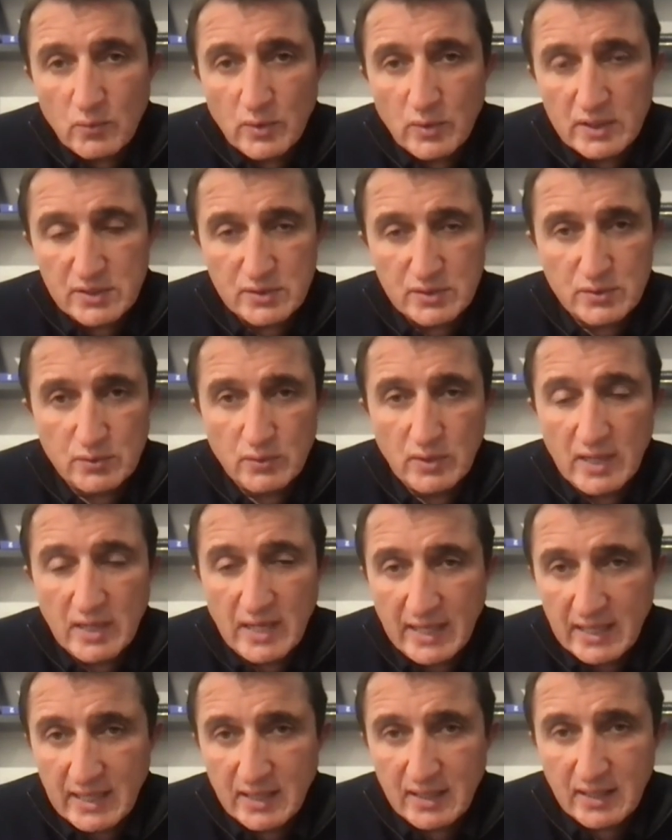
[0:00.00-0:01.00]
what you
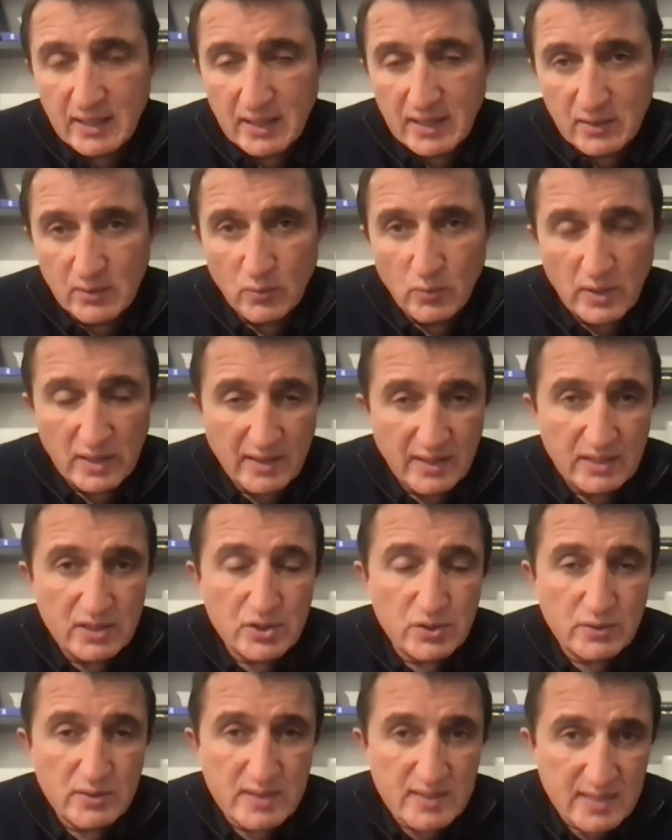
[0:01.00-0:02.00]
like and what they
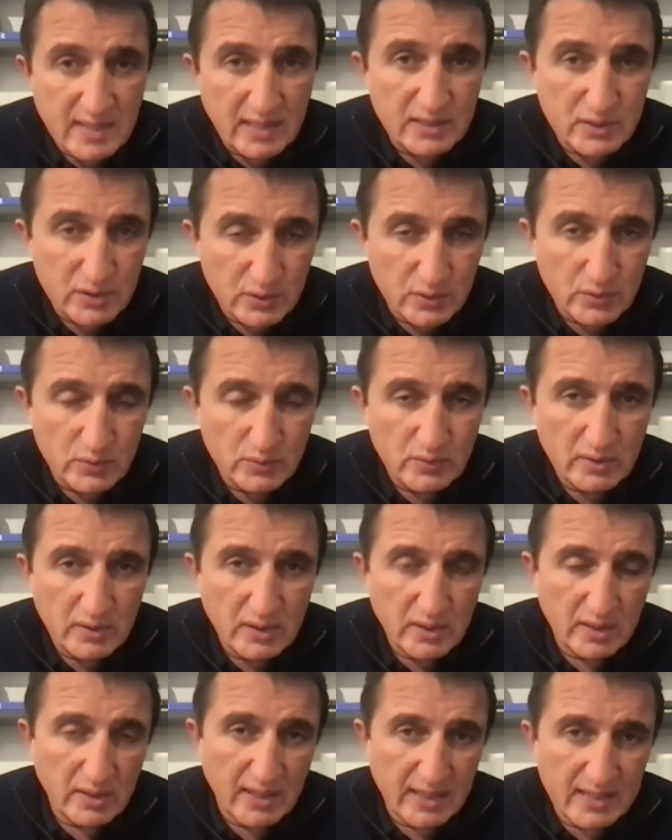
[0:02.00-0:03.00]
should send you
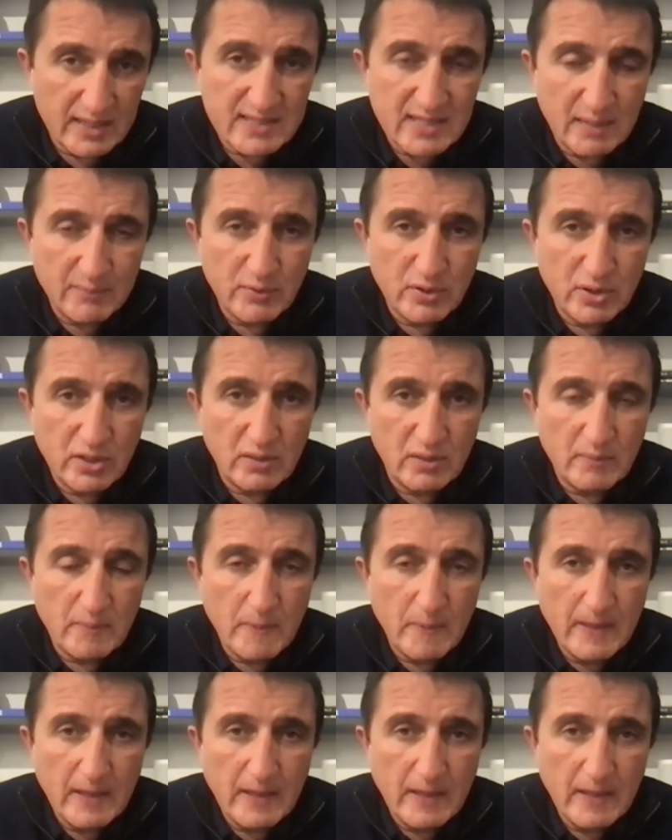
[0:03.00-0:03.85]
the next time you come.